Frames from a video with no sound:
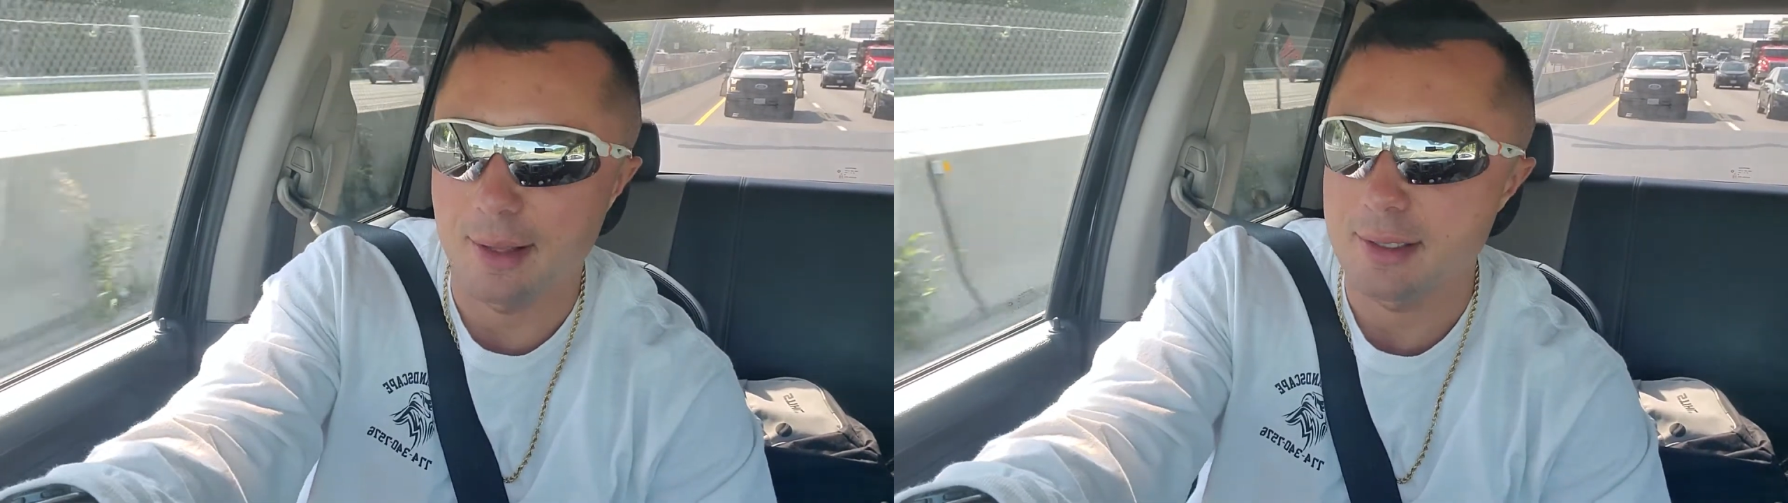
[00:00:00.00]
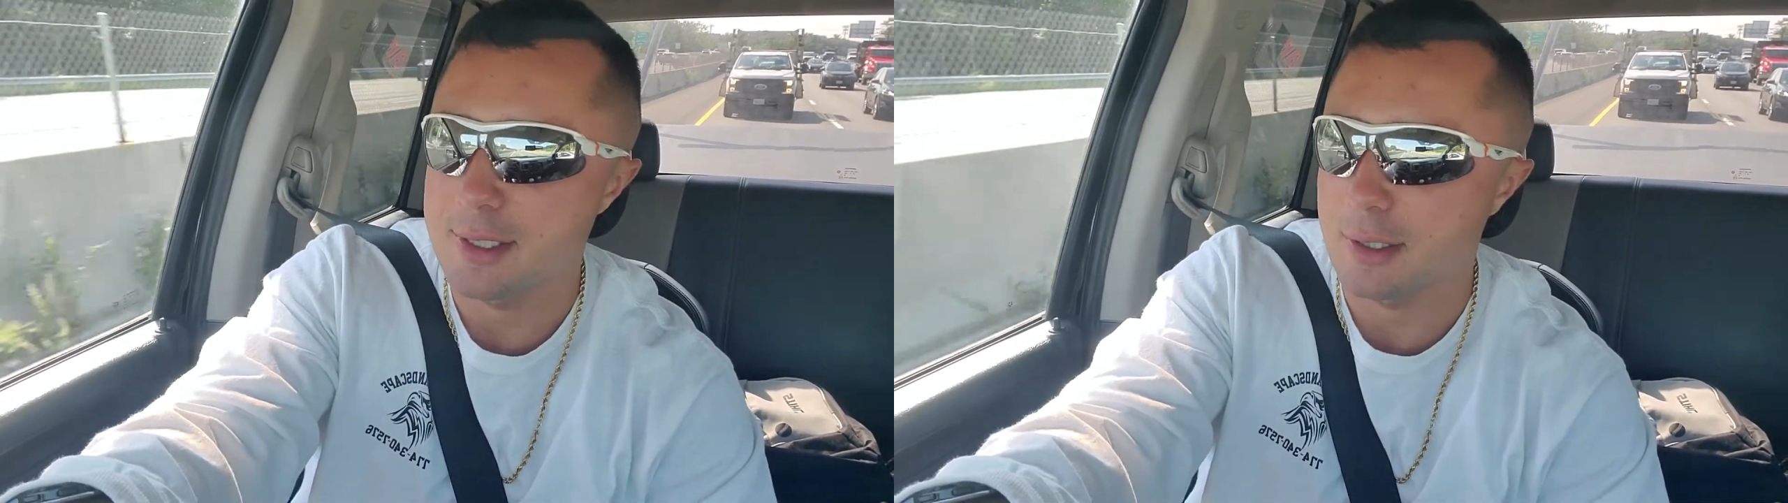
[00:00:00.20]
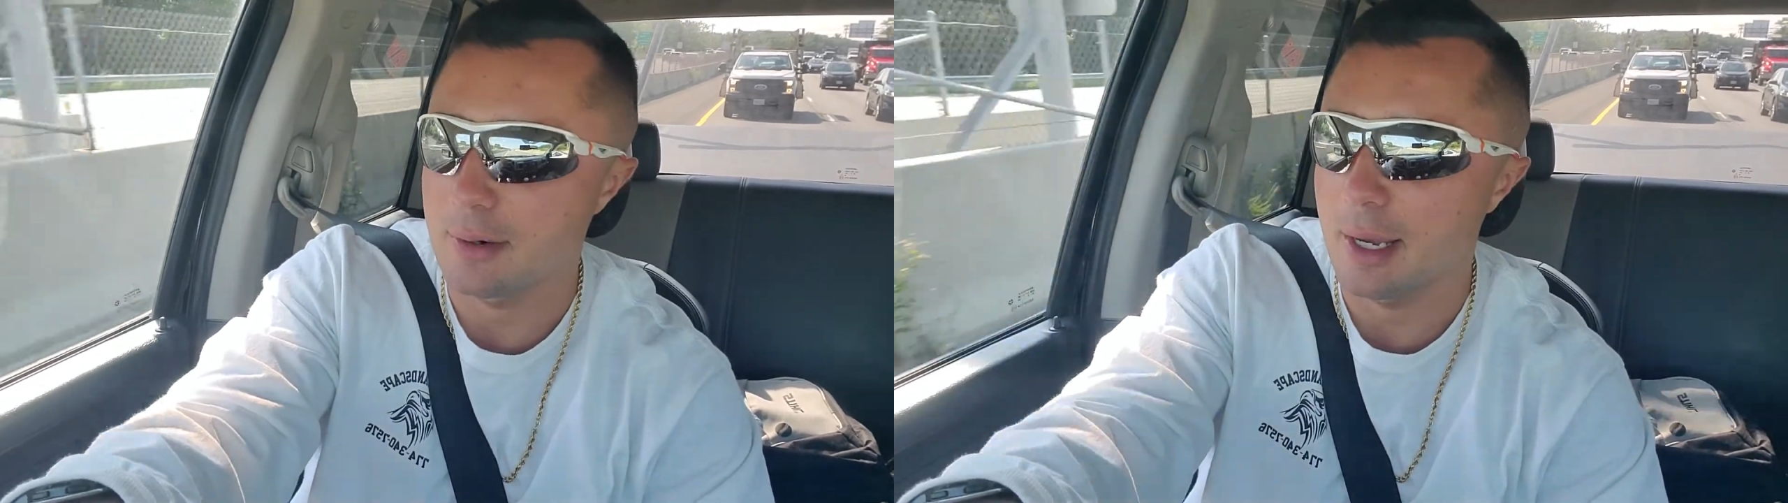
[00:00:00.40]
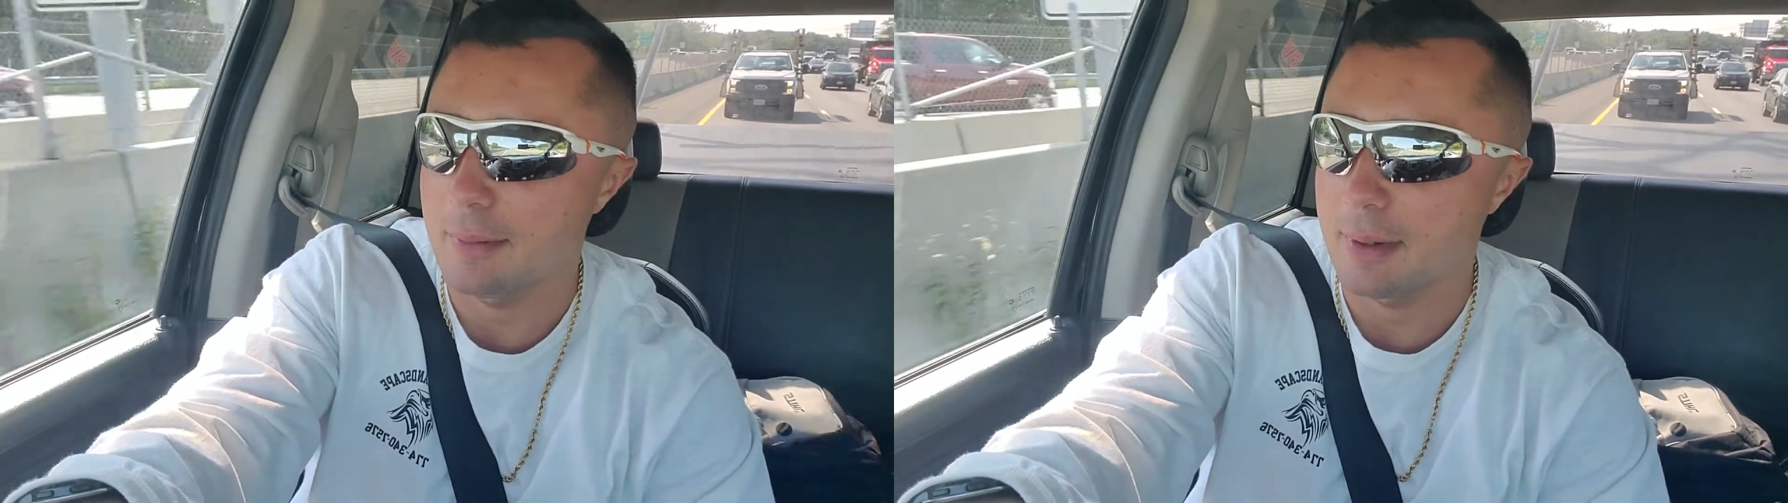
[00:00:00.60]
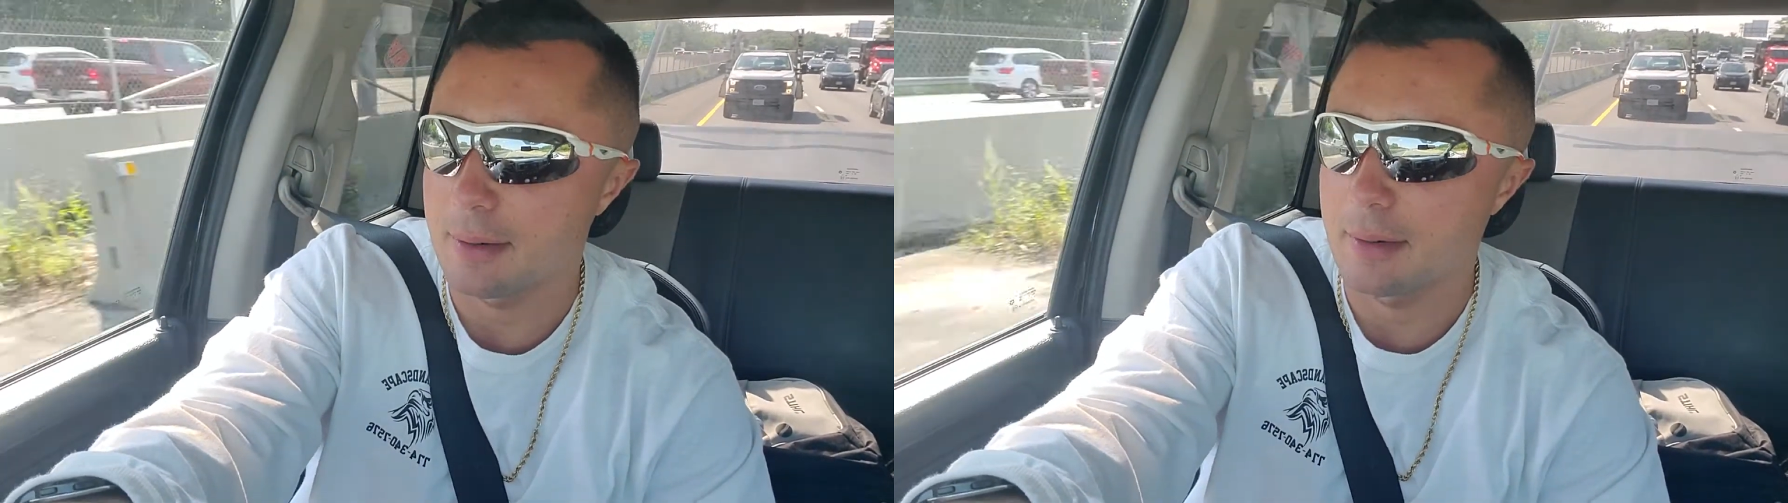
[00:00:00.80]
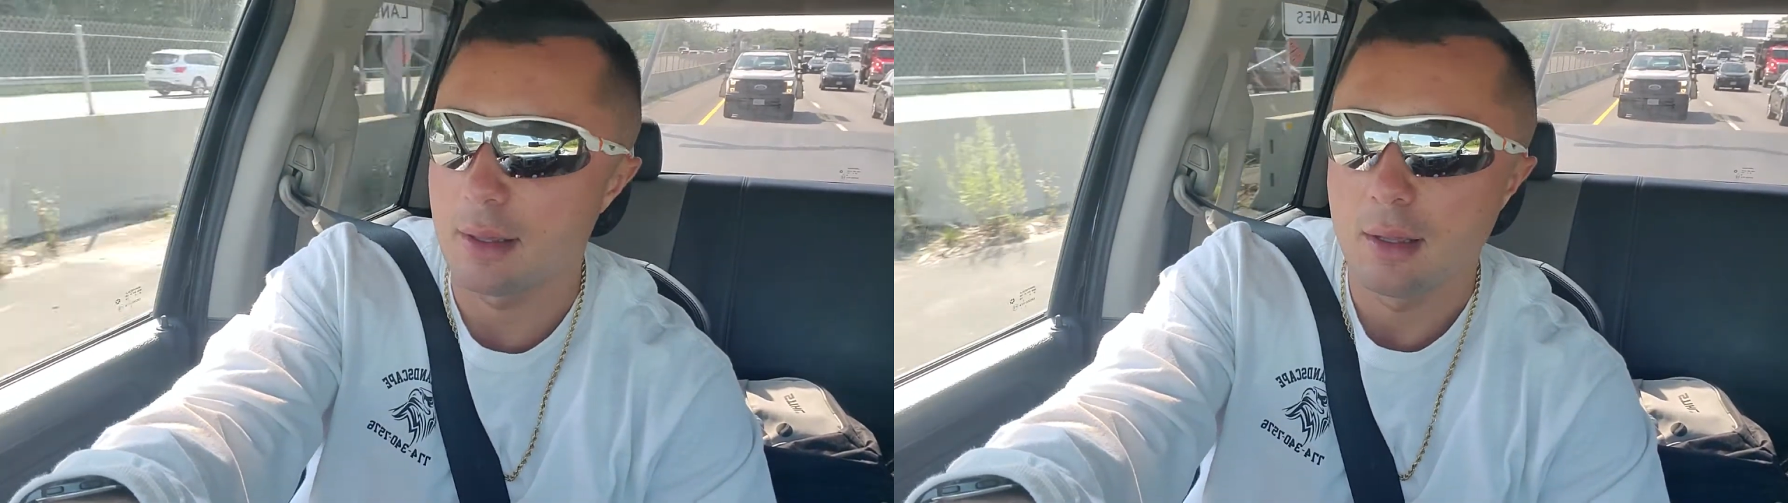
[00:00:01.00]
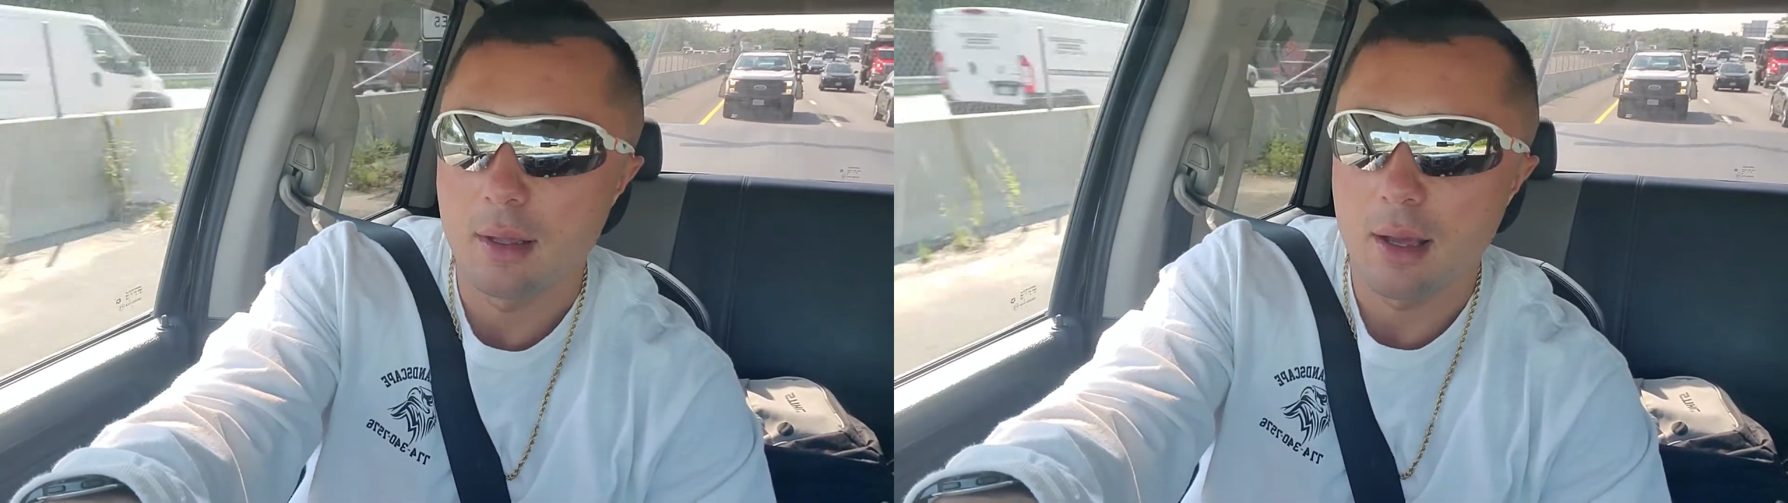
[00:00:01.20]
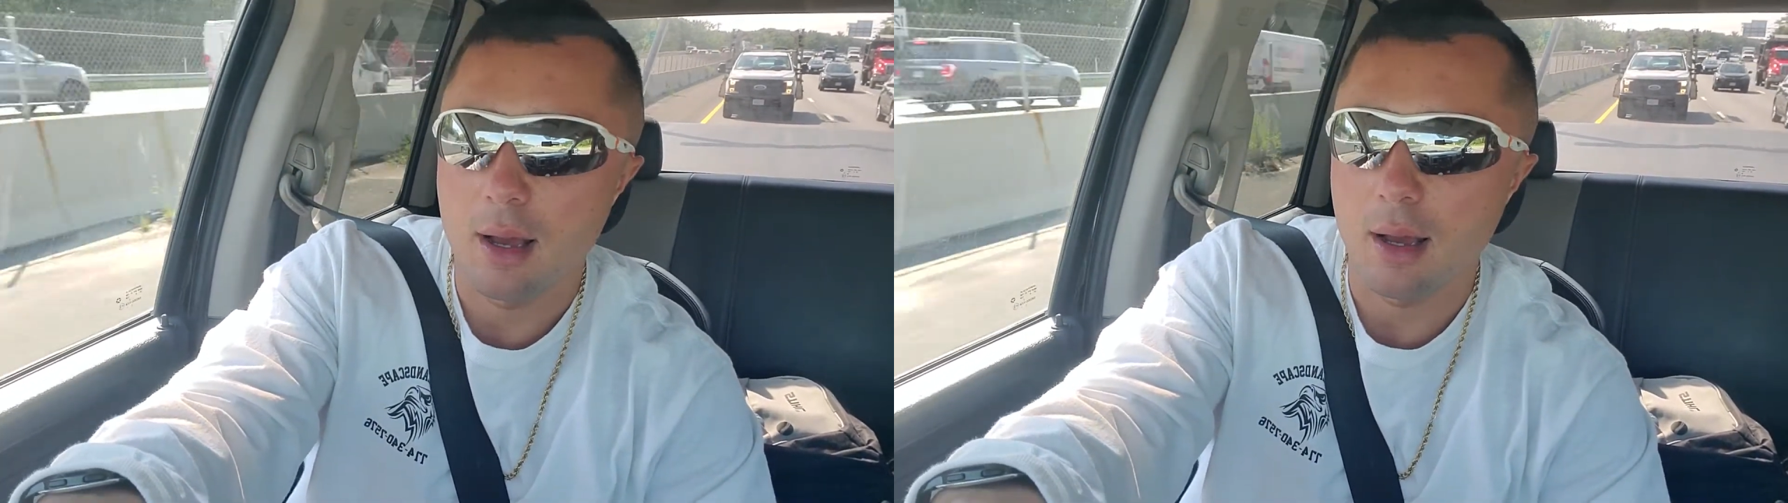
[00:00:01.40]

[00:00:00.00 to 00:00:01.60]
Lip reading: Instagram and